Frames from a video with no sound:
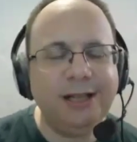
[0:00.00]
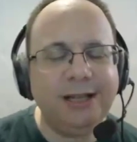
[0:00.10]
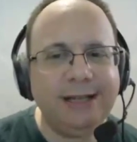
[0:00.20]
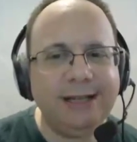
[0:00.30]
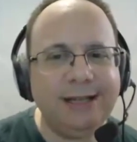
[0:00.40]

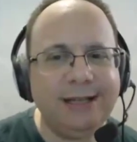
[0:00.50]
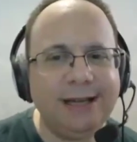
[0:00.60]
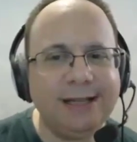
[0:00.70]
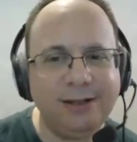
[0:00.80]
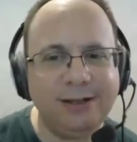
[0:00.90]

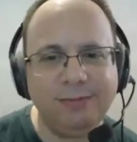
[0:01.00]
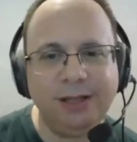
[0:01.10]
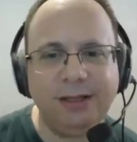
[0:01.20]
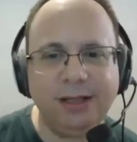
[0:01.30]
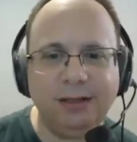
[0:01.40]

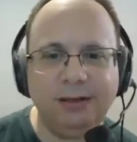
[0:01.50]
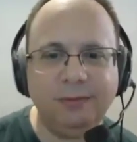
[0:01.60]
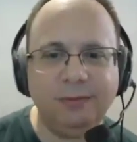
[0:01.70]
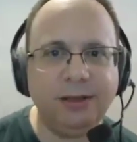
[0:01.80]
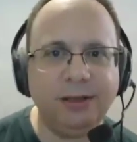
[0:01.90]
Assuming that you're
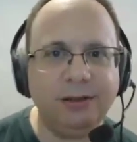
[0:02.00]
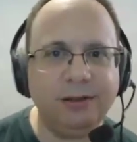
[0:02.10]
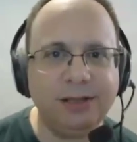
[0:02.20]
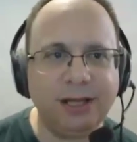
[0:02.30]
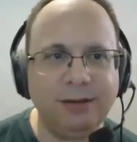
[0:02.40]
working
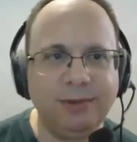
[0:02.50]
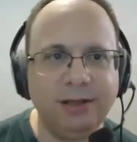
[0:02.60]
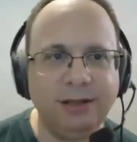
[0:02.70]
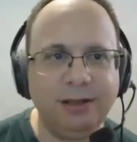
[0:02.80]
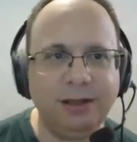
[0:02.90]
on
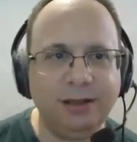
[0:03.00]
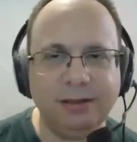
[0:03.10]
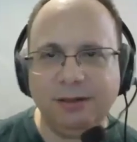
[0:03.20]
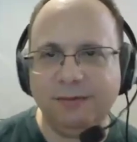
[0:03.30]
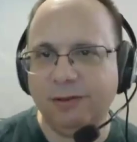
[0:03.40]
something that
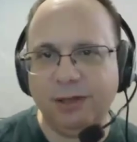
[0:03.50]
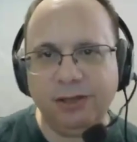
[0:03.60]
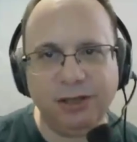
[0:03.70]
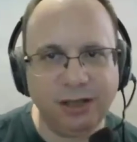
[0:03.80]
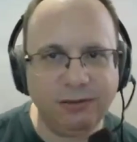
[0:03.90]
is very
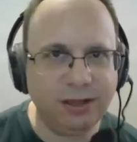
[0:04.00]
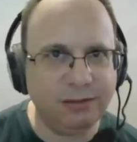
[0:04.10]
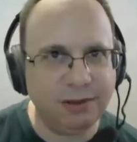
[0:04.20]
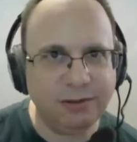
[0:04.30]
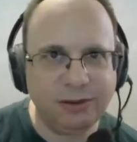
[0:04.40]
generic, I'm
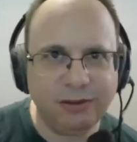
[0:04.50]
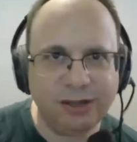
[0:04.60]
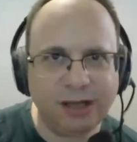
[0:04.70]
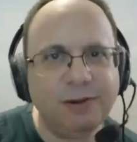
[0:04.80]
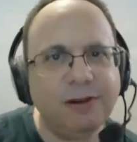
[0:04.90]
going to show you
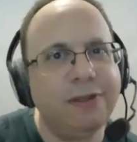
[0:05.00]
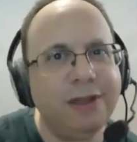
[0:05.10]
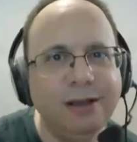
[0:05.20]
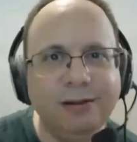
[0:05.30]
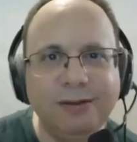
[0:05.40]
example
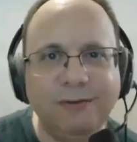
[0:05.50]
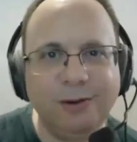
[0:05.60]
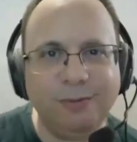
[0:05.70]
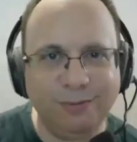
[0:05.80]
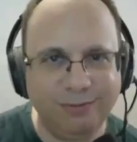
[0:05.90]
things
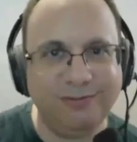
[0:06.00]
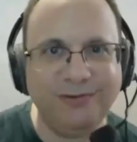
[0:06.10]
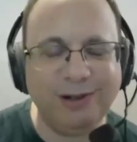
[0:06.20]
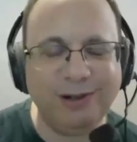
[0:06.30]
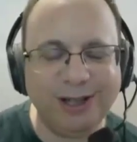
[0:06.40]
from
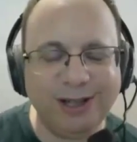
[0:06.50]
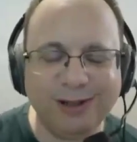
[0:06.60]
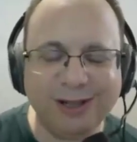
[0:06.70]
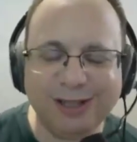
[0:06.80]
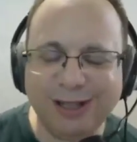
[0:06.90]
very
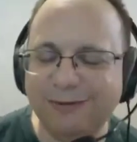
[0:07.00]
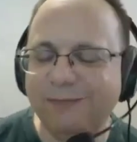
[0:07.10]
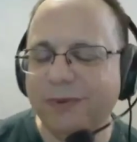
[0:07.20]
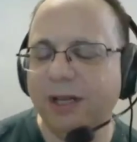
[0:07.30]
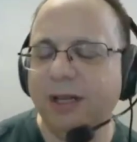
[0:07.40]
generic stuff.
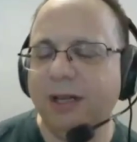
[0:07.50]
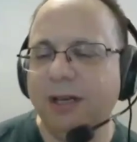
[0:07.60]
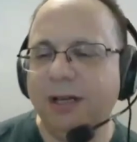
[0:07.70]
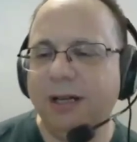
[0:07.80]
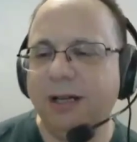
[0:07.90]

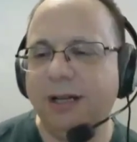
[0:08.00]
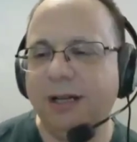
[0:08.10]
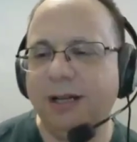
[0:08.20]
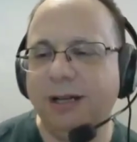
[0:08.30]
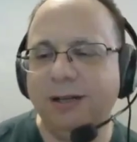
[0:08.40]

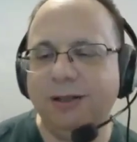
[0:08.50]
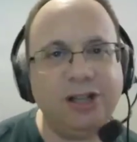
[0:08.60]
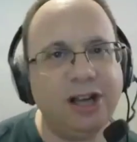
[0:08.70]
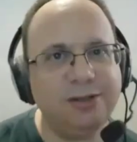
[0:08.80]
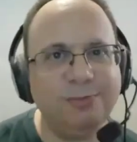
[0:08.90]
The
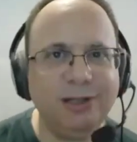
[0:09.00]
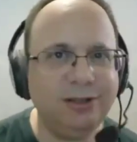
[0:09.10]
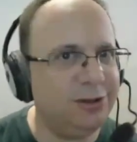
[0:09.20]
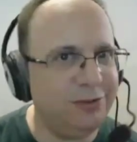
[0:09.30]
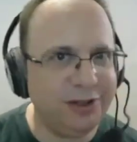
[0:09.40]

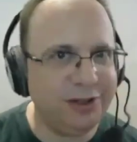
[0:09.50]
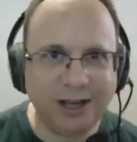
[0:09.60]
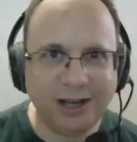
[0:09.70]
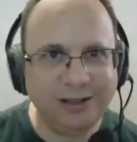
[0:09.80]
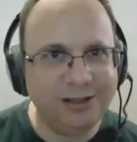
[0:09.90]
judgment of
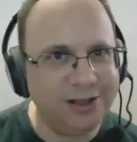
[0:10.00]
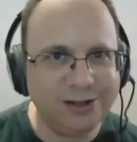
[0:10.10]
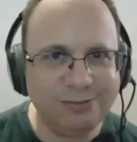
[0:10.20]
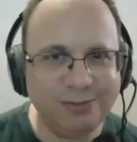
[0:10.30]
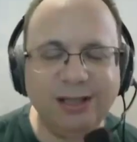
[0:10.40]
AI
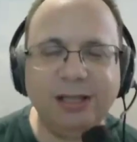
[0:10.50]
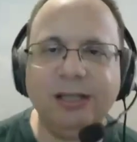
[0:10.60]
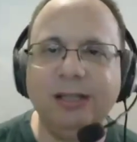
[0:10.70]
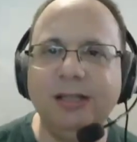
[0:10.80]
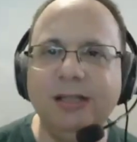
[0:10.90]

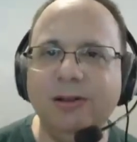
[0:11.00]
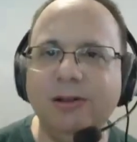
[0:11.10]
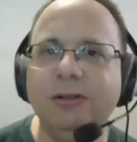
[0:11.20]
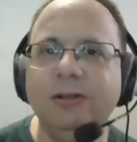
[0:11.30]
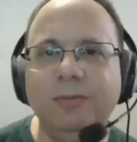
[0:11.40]
decision-making is
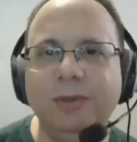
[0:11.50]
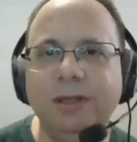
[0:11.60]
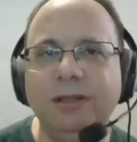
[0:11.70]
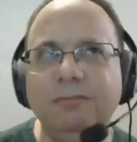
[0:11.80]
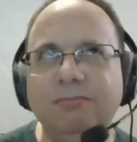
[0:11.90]
going to
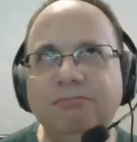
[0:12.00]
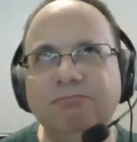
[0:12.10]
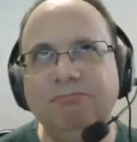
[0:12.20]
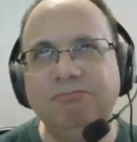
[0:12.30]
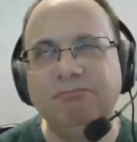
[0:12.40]
be
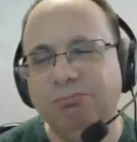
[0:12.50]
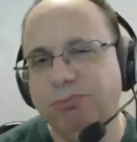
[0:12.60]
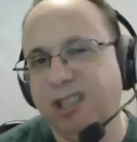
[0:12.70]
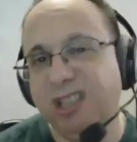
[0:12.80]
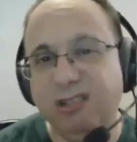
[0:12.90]

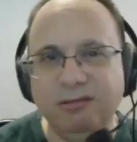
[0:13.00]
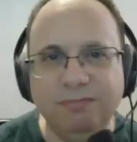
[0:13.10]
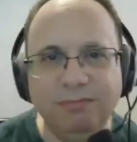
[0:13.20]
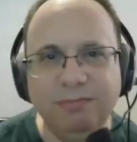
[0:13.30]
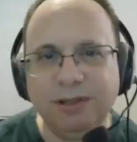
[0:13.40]
pretty good,
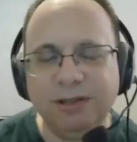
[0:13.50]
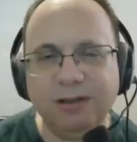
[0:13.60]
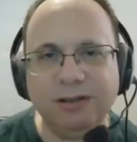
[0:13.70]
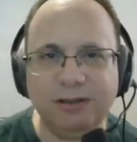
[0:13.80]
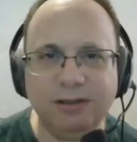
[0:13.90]

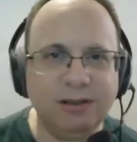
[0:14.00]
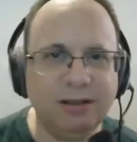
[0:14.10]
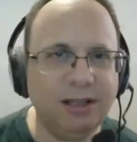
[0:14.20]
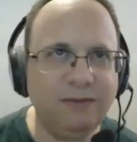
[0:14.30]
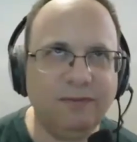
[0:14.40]
because
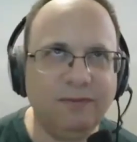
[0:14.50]
if